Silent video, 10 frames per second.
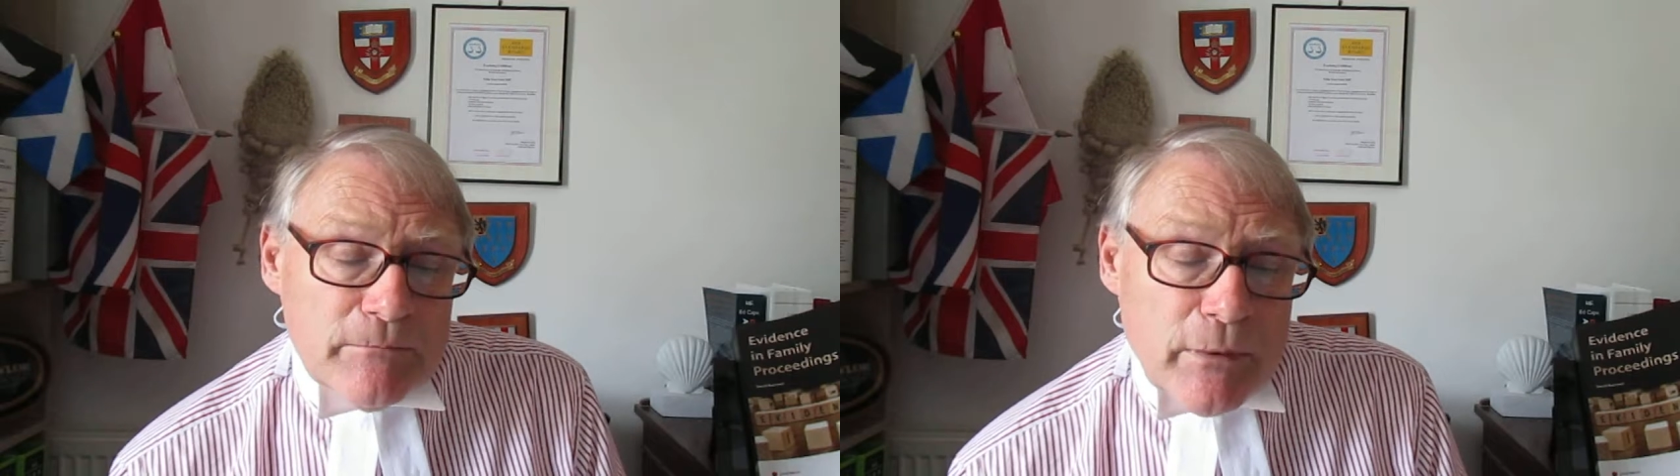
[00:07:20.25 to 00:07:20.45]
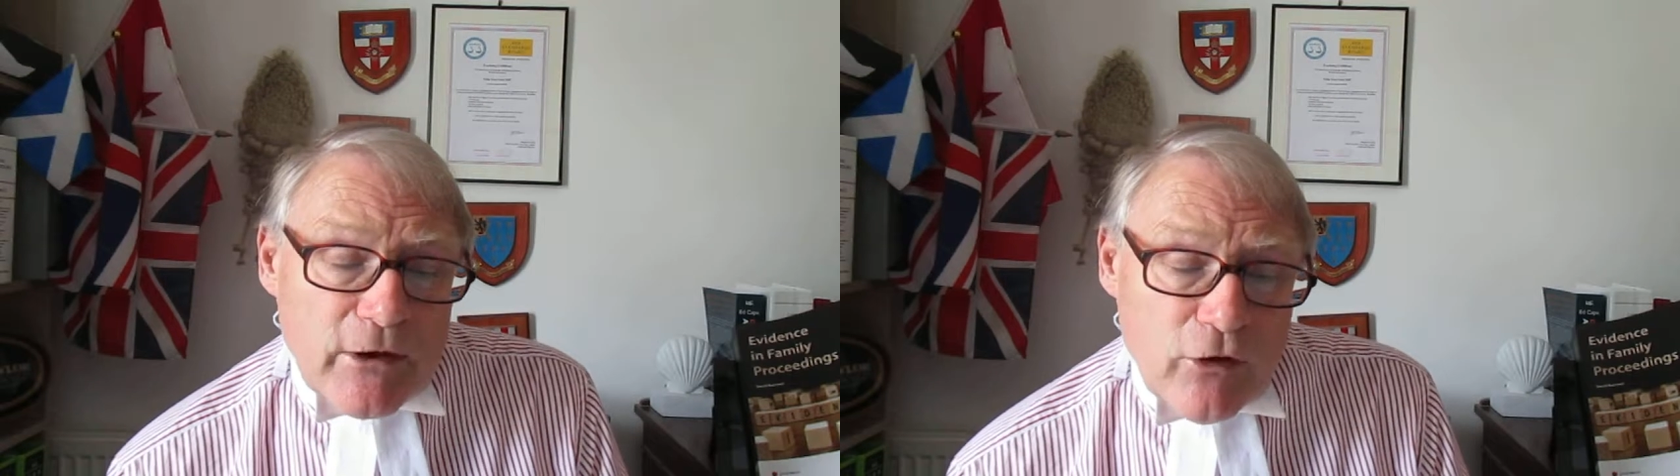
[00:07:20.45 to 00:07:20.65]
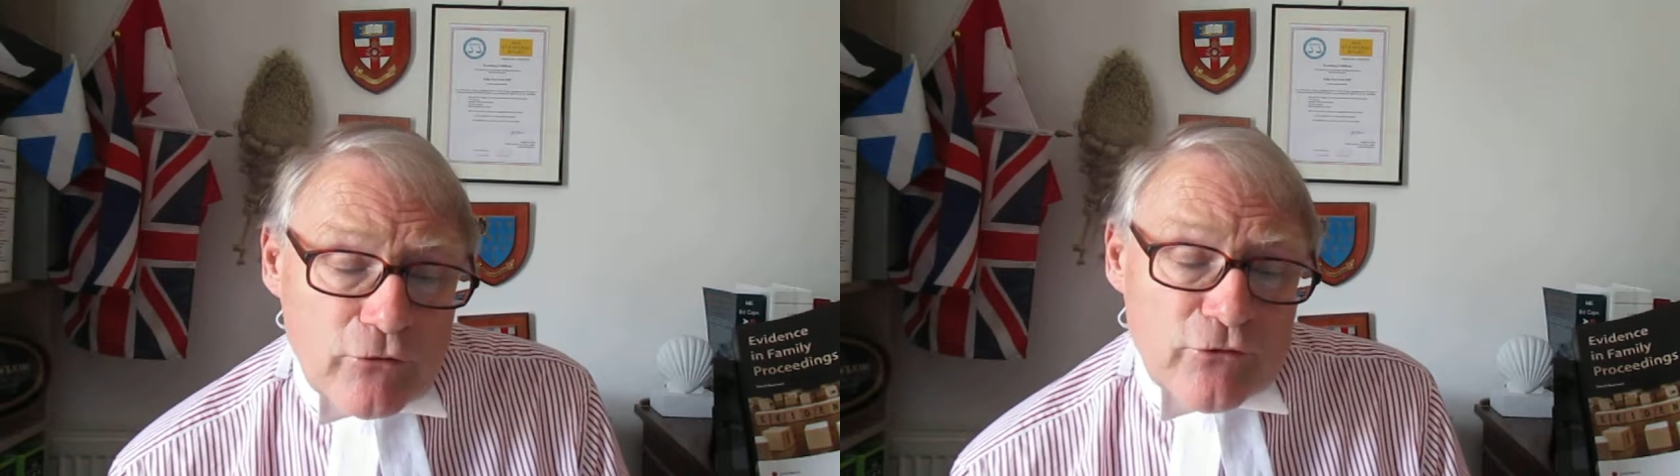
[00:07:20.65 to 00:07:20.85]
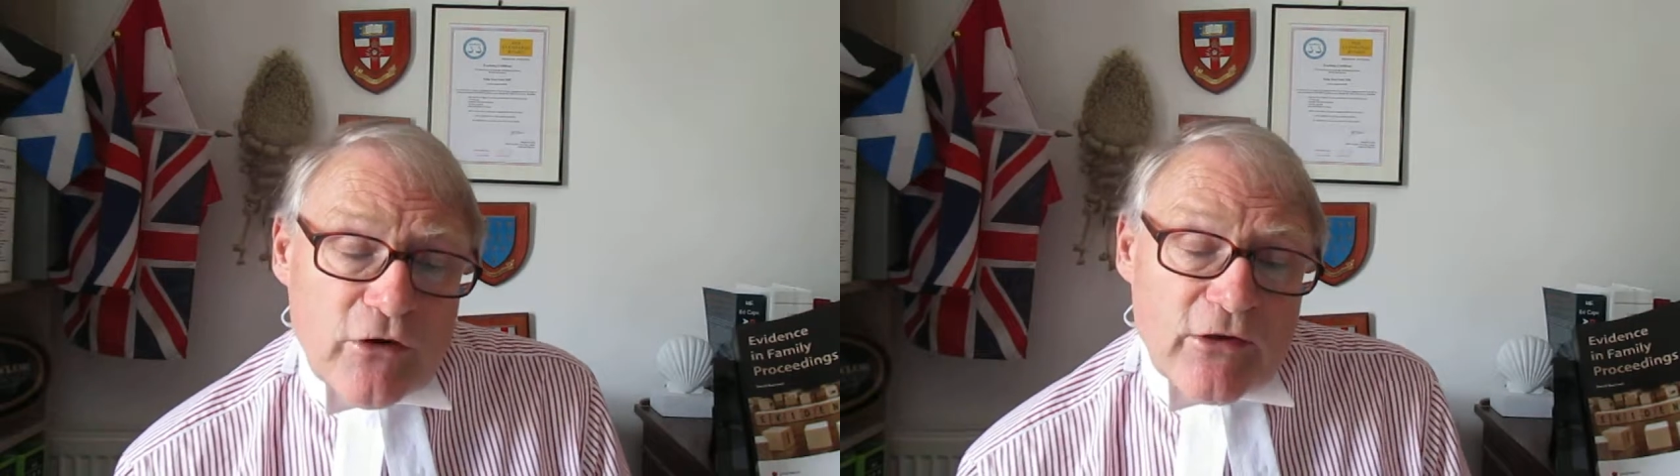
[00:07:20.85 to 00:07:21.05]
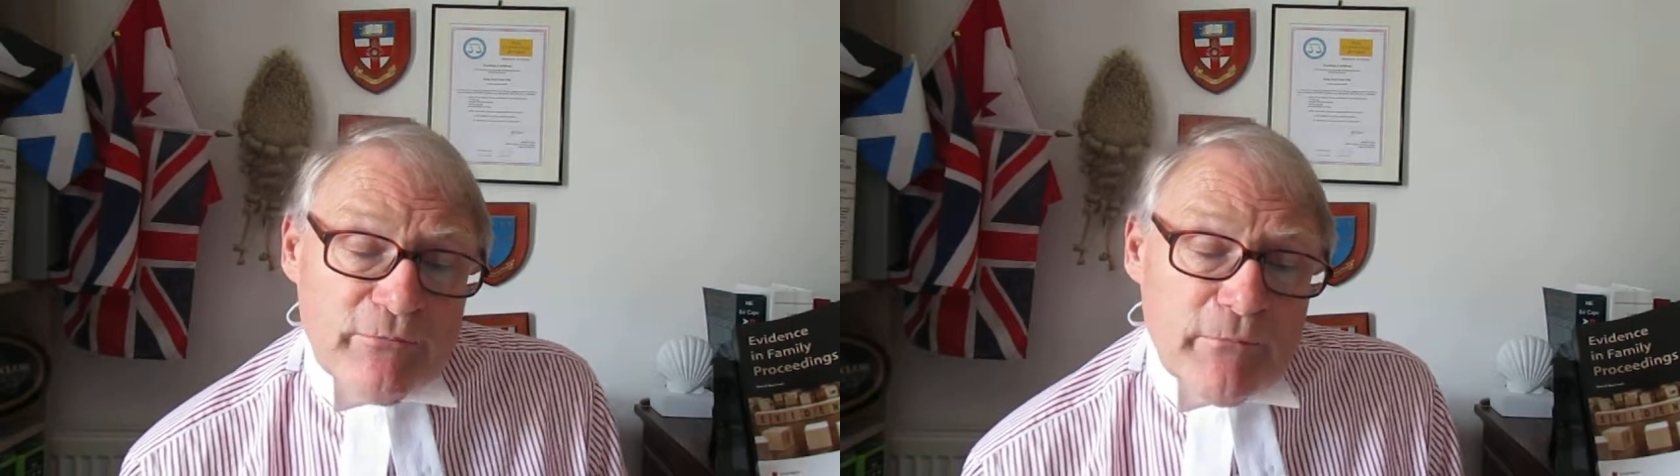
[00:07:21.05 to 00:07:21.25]
By
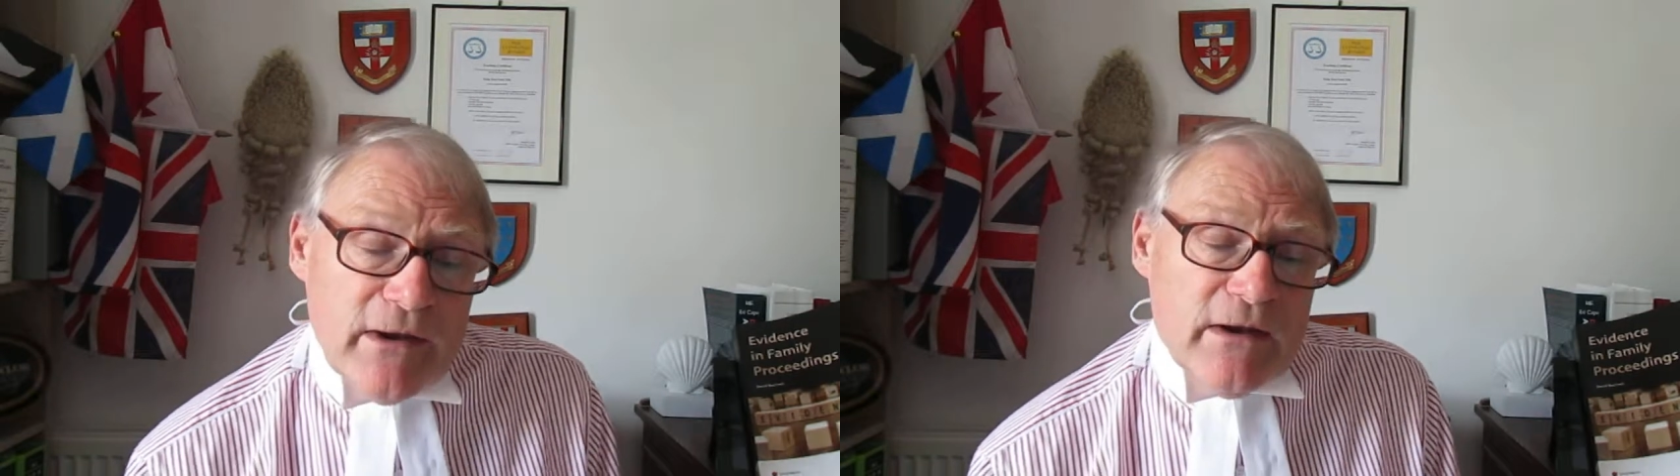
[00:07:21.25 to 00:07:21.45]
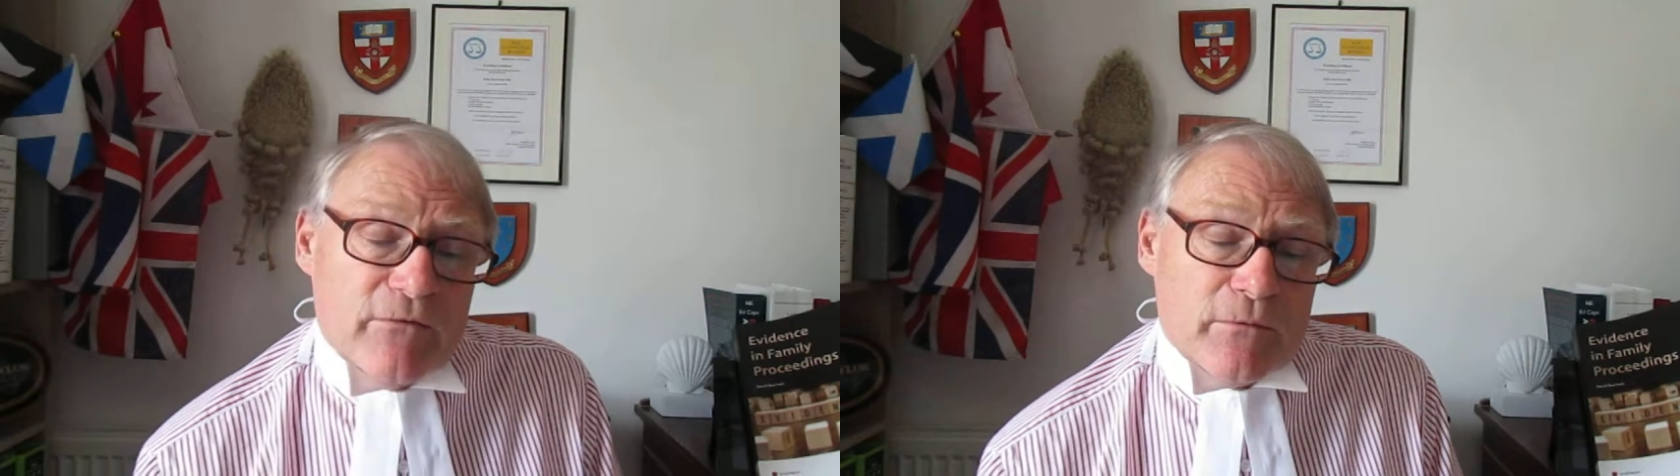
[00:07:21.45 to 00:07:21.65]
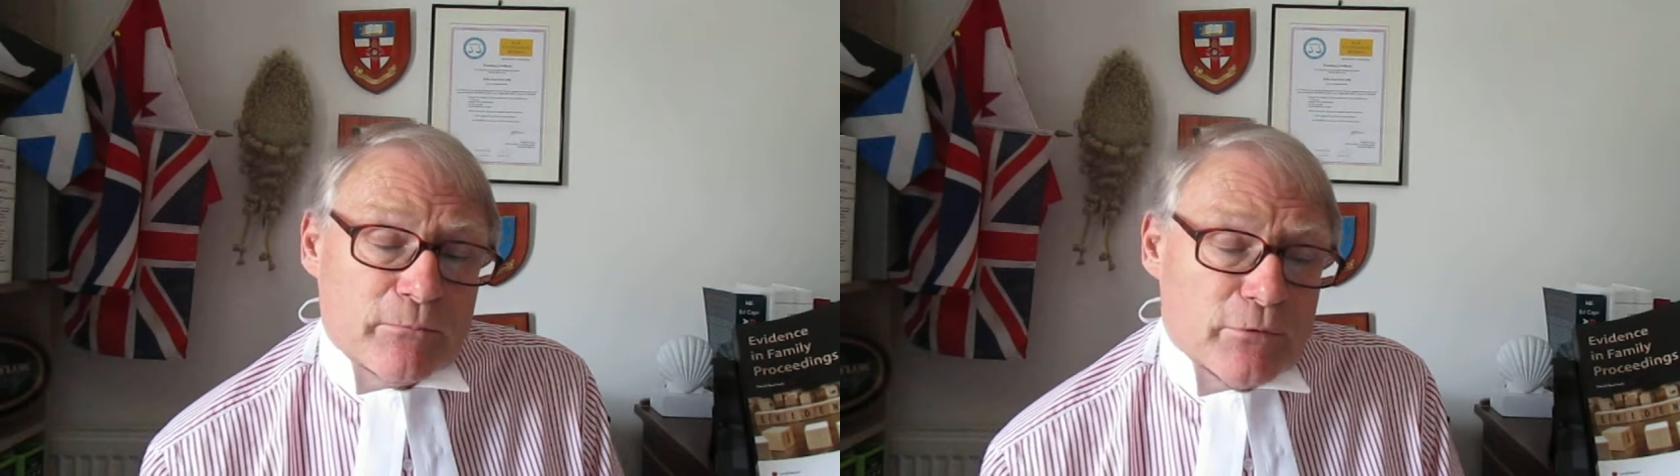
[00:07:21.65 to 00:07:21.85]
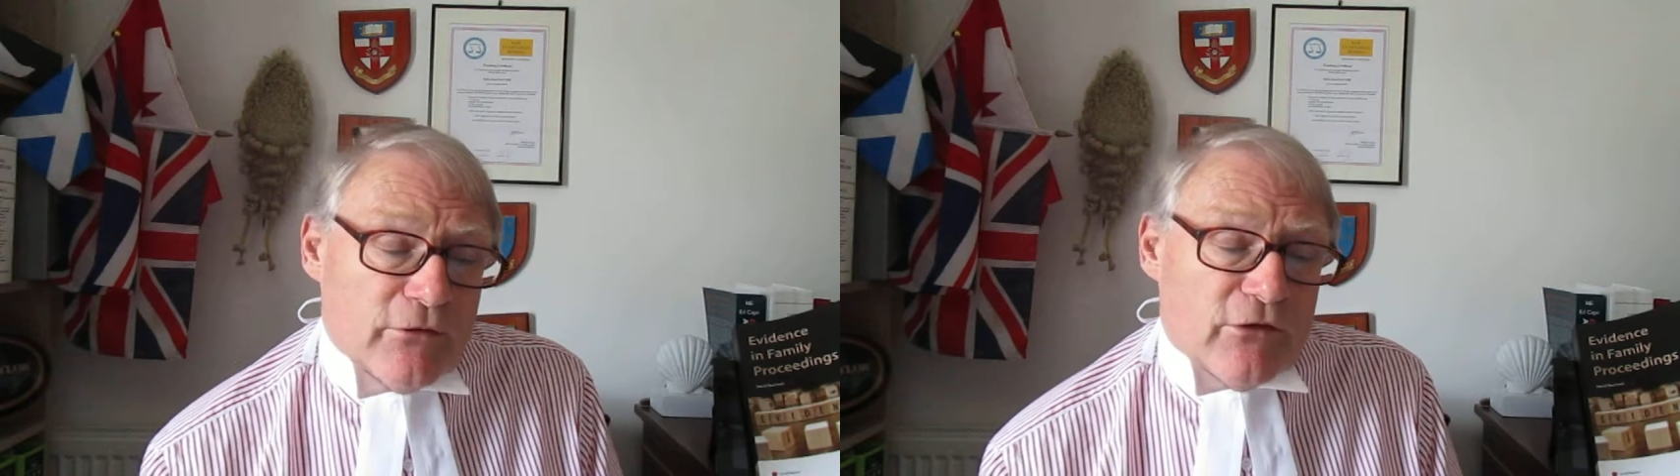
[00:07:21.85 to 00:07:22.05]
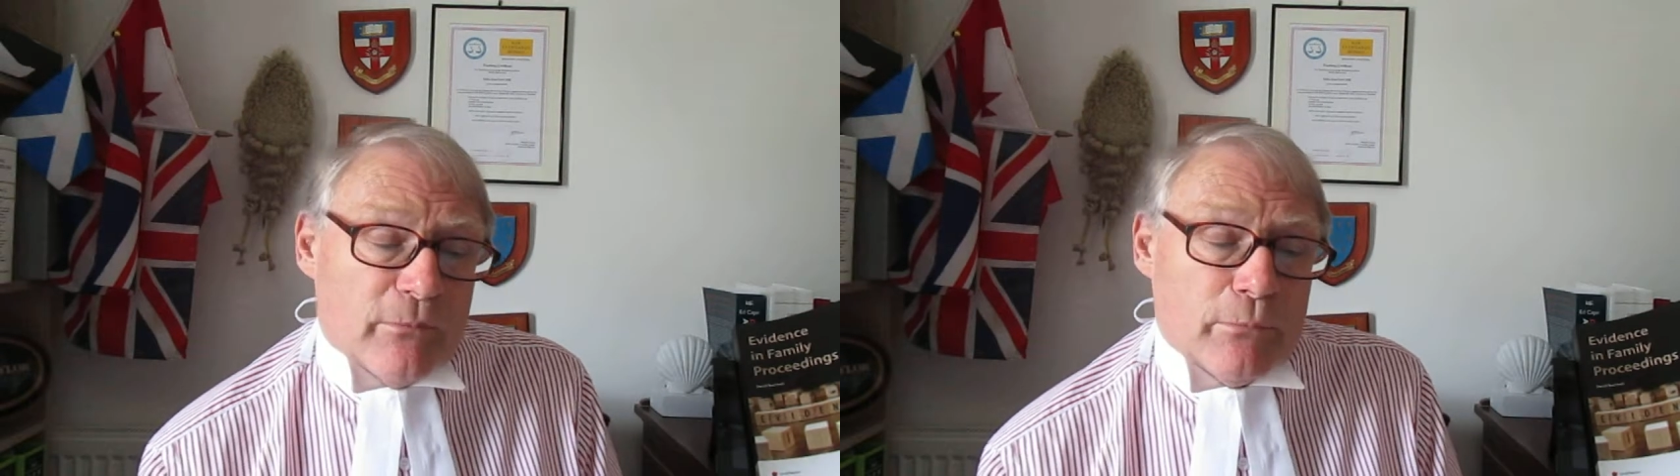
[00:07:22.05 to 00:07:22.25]
contrast, many of the
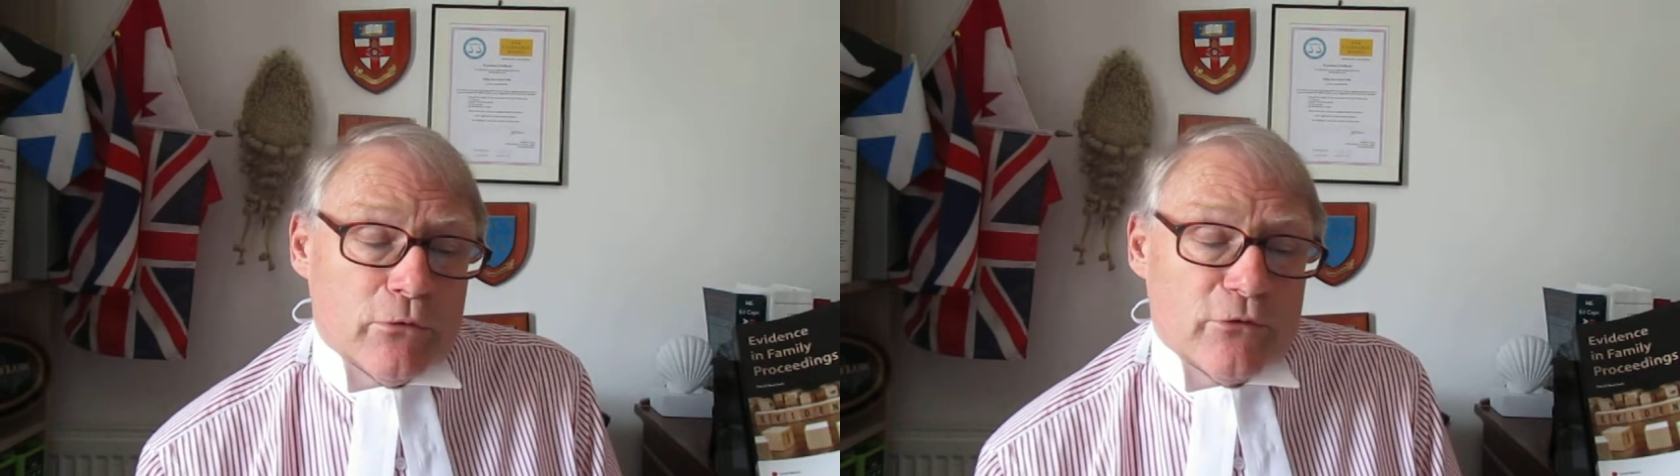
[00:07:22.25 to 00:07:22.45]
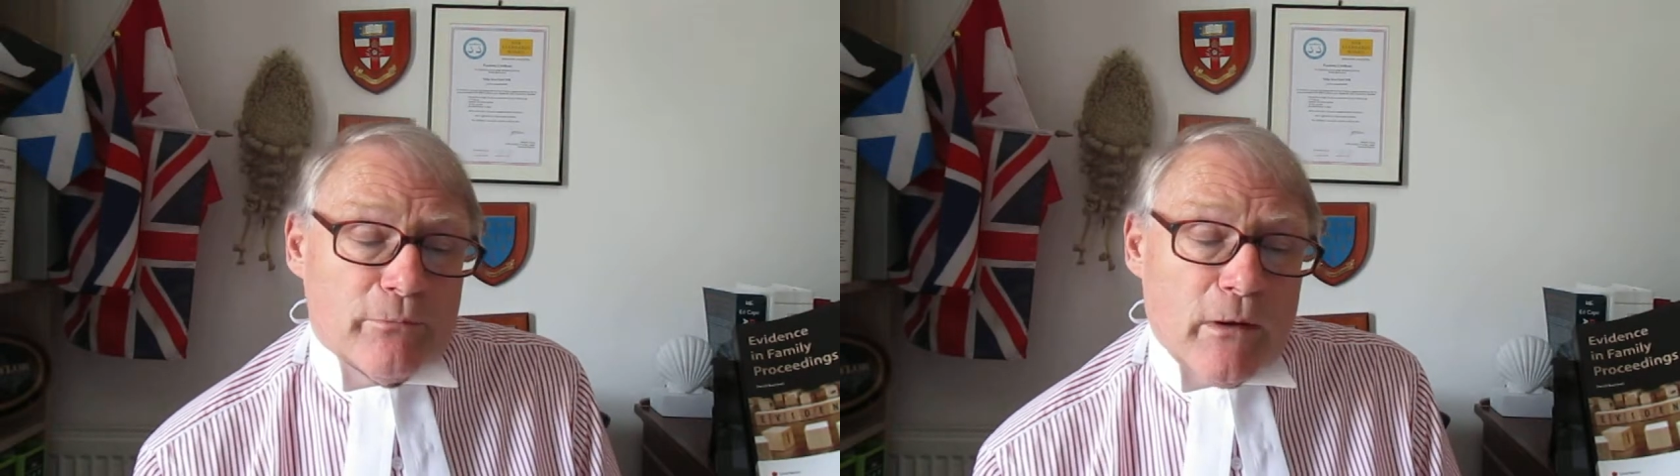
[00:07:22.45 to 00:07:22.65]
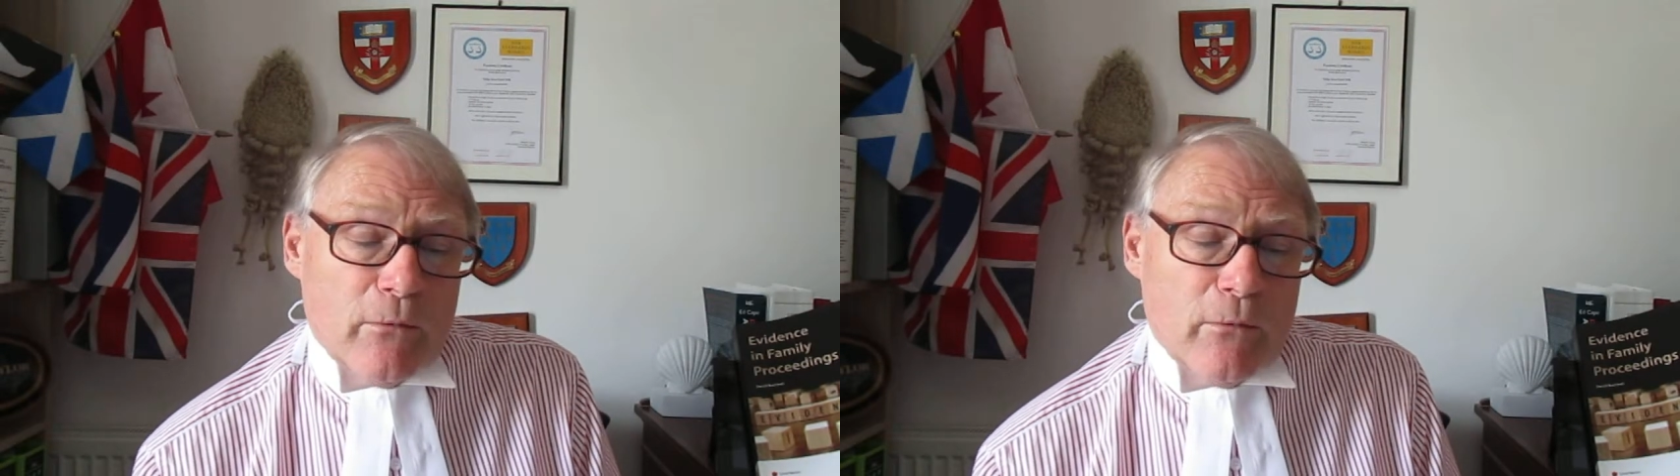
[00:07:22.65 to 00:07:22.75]
principles by